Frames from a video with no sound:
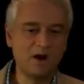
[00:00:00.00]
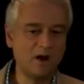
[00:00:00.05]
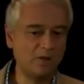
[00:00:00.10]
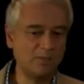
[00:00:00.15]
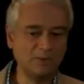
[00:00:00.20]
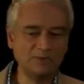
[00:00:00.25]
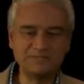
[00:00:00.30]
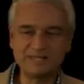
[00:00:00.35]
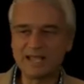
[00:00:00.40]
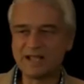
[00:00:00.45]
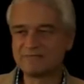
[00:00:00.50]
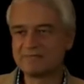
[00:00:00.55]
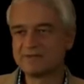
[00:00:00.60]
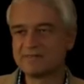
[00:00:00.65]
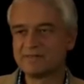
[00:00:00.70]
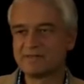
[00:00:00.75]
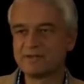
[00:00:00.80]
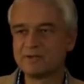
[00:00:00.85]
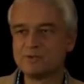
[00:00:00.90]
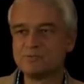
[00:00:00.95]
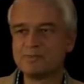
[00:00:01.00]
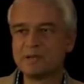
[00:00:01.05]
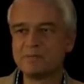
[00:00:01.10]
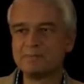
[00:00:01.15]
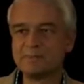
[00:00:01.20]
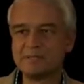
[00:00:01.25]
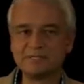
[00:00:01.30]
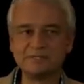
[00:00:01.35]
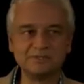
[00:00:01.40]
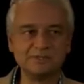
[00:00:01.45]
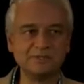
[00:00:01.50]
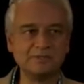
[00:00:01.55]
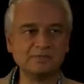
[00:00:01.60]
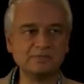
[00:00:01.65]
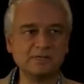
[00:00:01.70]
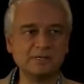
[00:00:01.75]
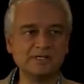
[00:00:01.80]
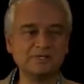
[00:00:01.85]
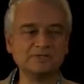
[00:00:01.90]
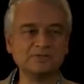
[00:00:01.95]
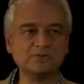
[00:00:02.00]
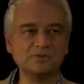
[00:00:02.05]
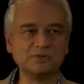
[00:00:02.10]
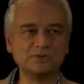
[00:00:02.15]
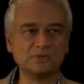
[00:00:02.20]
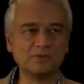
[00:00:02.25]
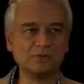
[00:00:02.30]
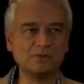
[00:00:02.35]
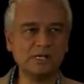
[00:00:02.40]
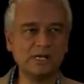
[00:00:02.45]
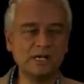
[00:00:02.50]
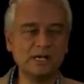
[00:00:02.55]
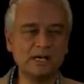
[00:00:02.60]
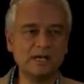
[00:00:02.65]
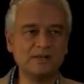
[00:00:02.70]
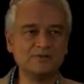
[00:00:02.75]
Almost everything you bump into is neutral,